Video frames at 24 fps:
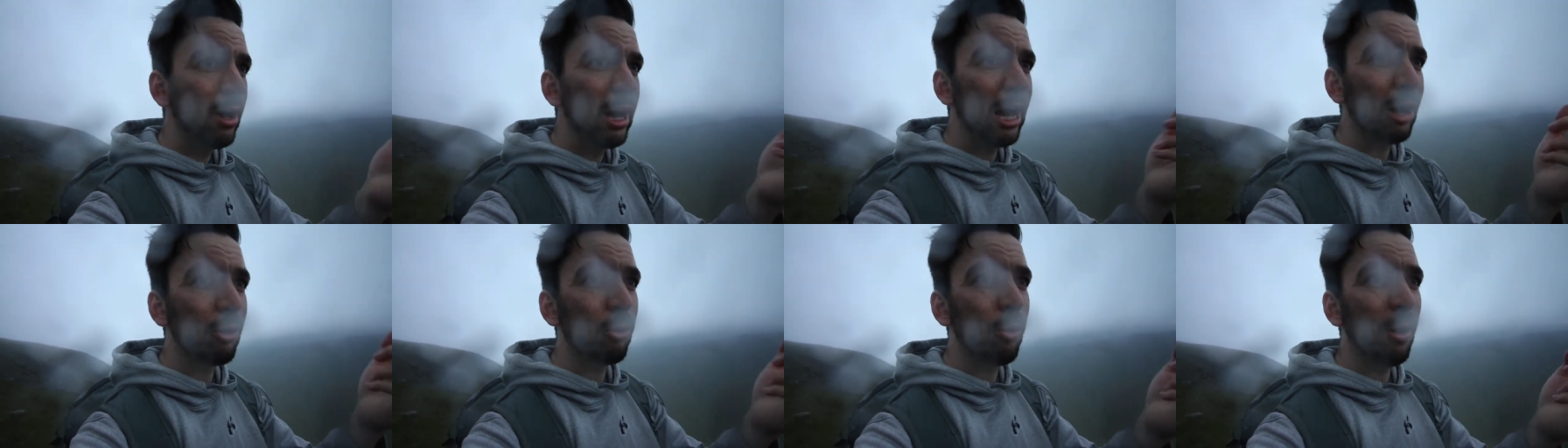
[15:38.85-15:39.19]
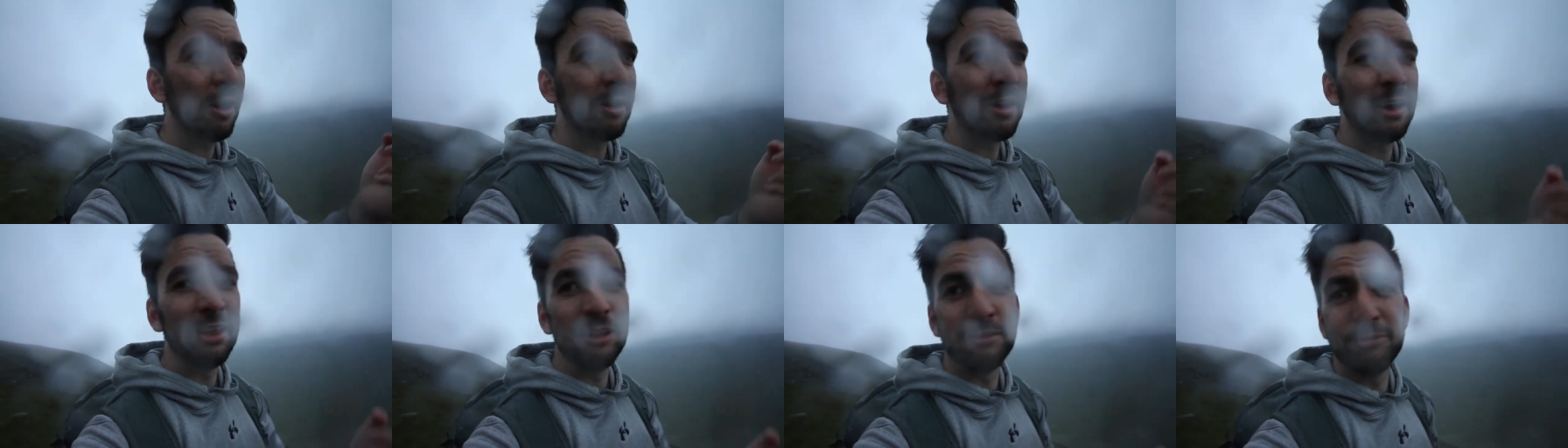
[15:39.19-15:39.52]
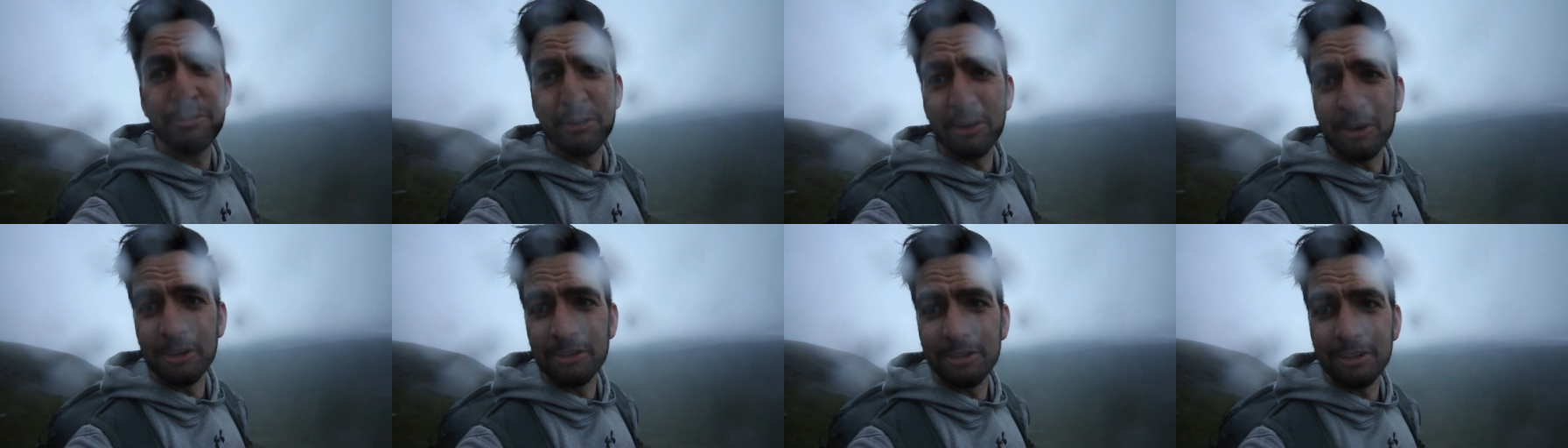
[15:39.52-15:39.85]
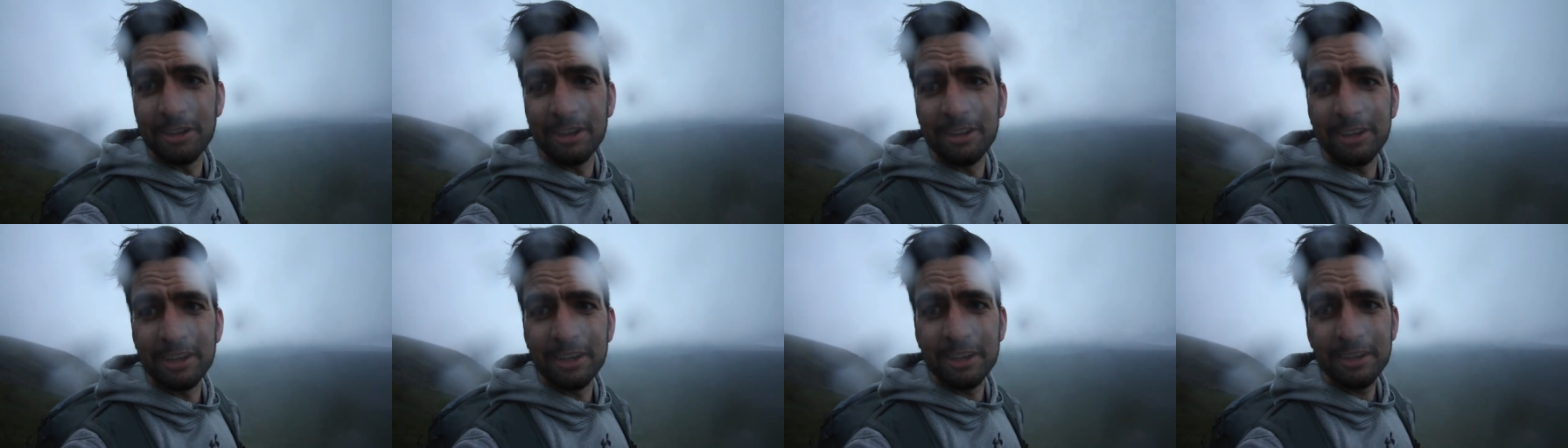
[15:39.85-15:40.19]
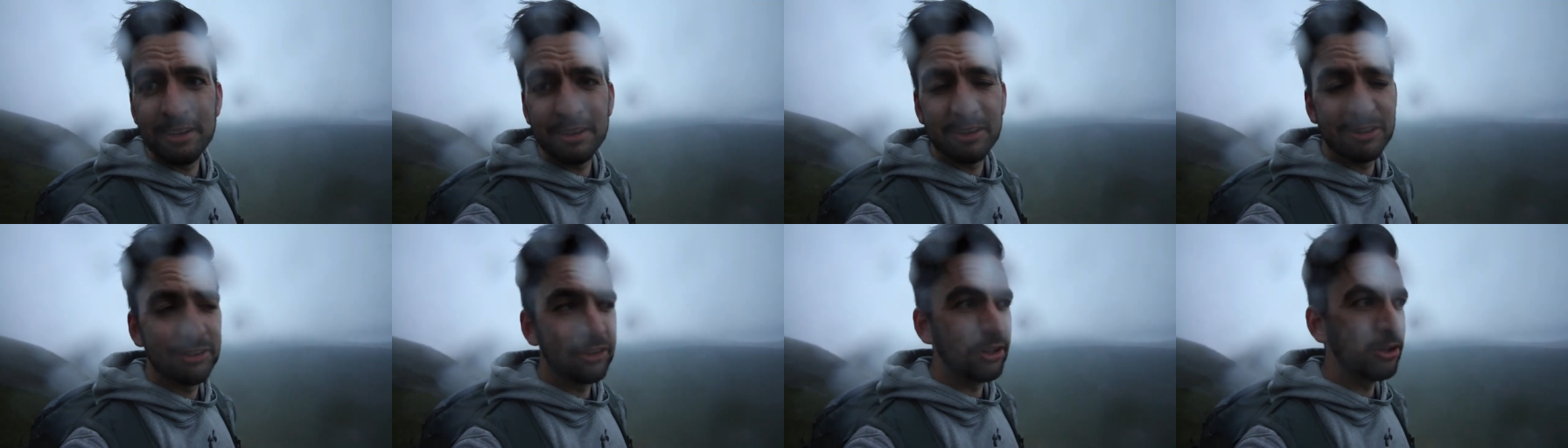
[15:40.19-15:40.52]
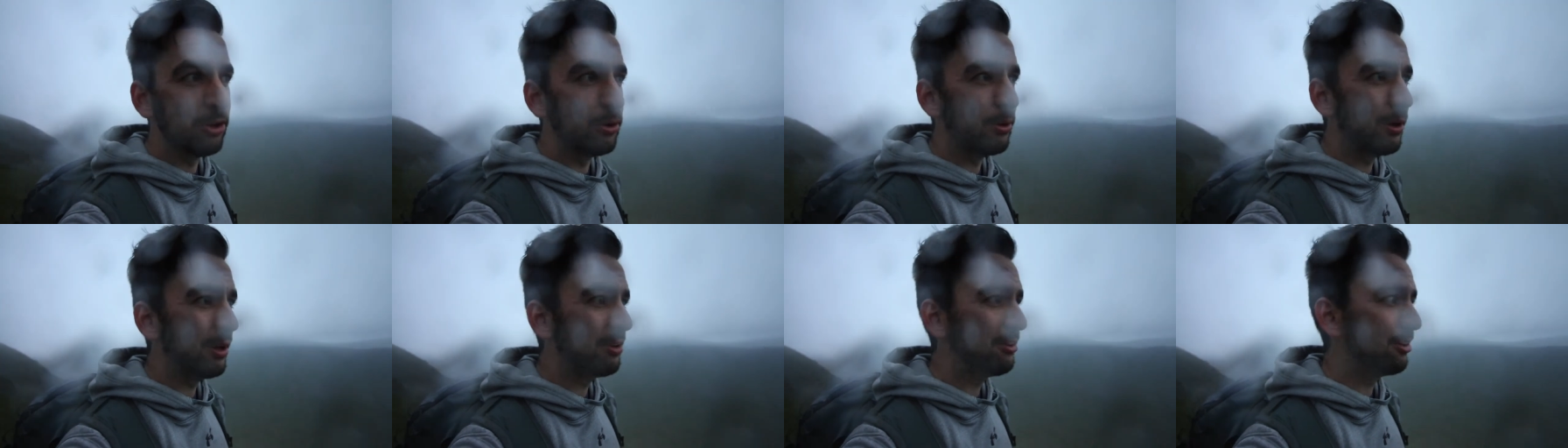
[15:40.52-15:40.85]
I quite like the photos of the deer,
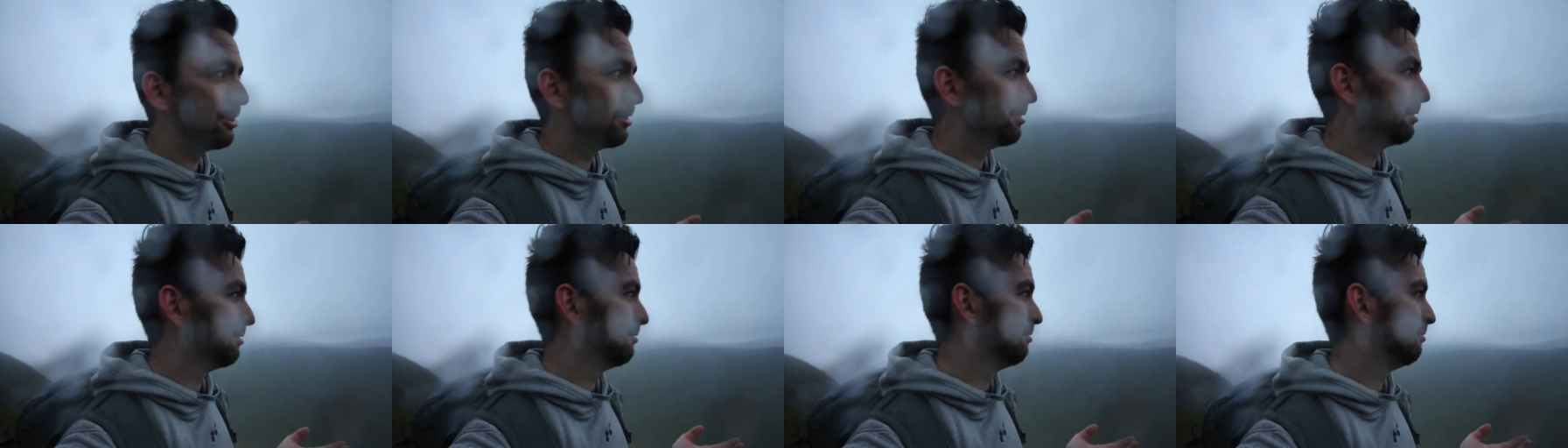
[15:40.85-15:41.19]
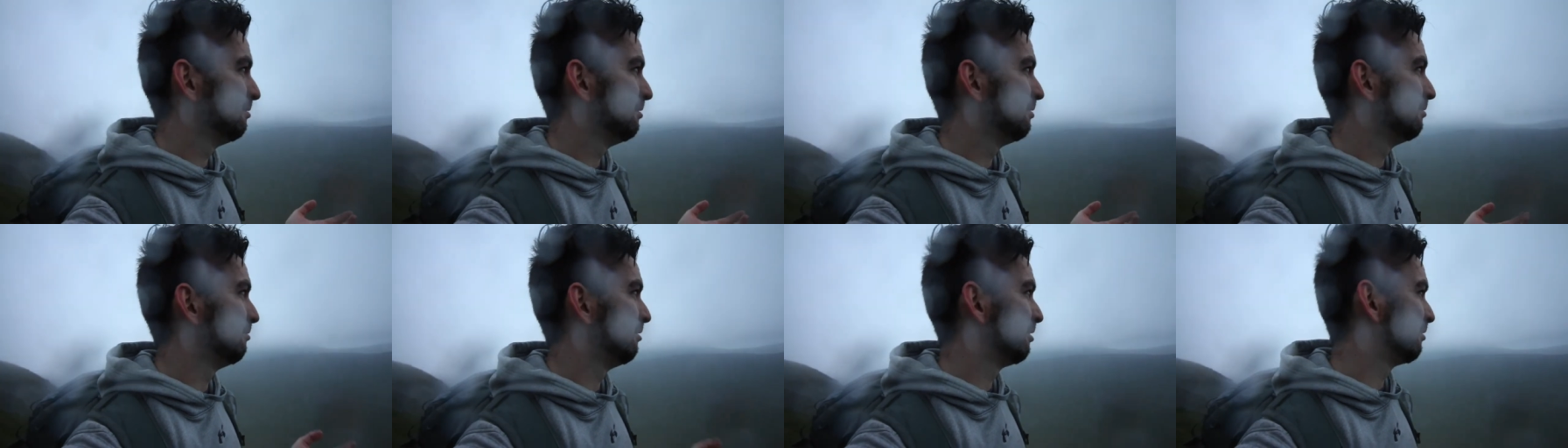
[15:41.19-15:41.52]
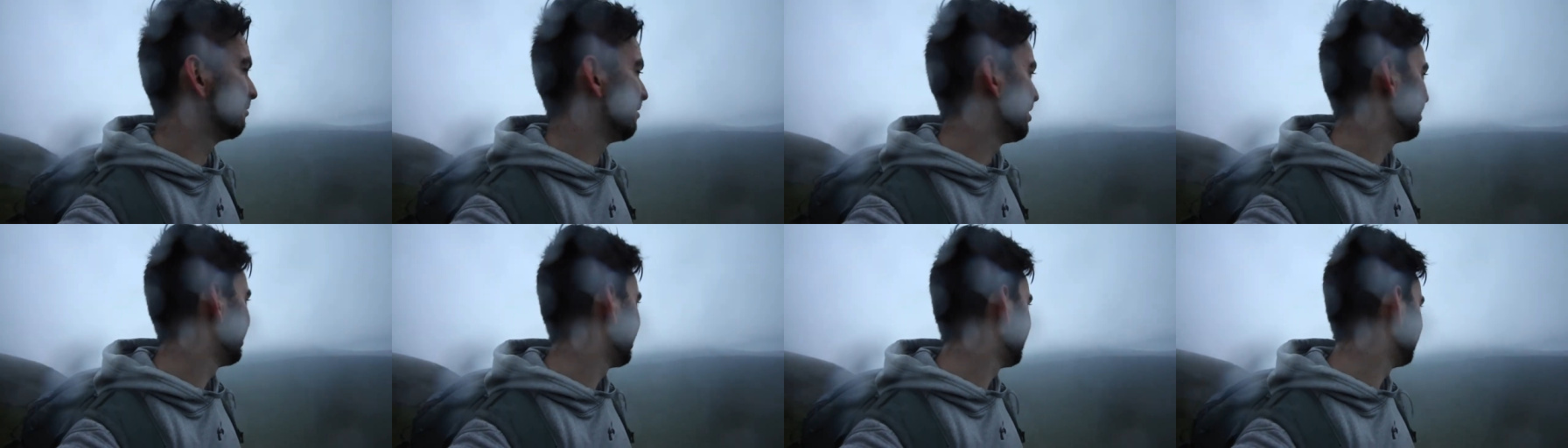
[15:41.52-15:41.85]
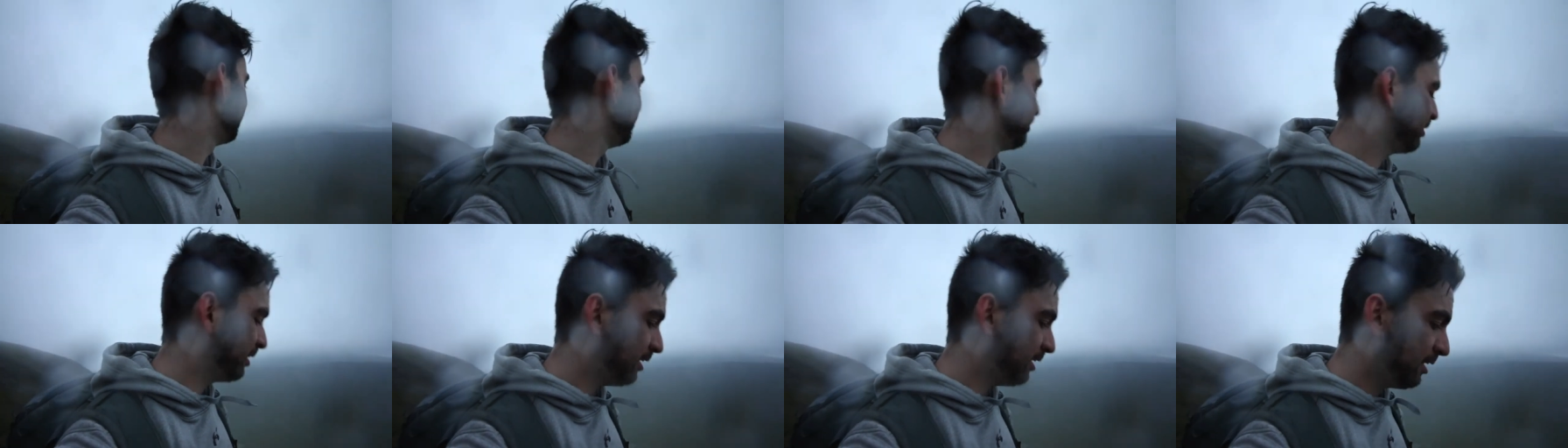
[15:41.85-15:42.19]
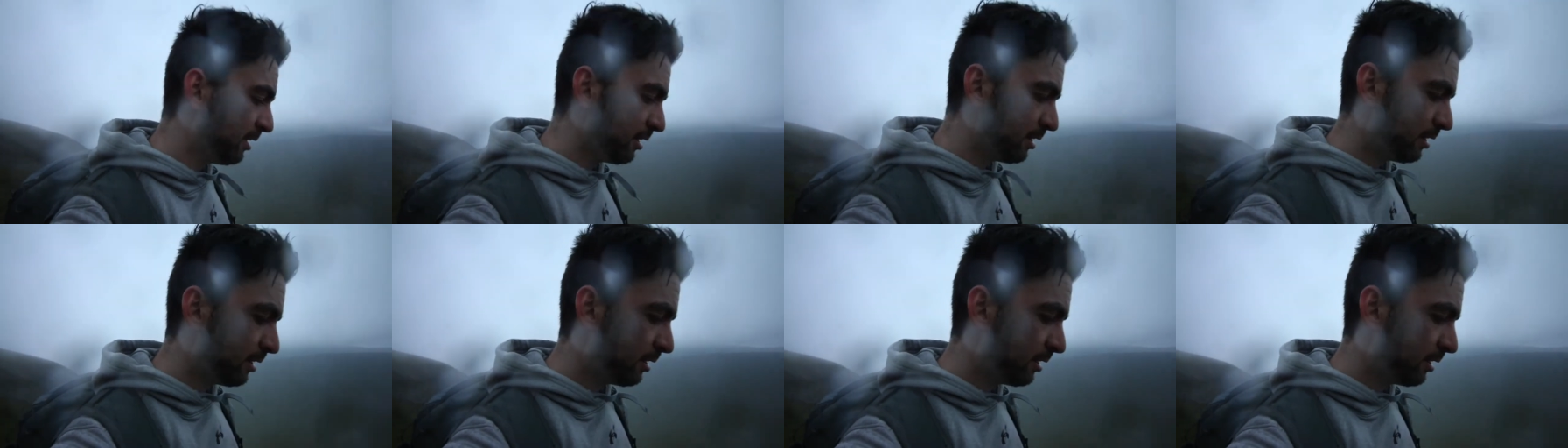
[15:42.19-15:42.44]
so I don't regret that really.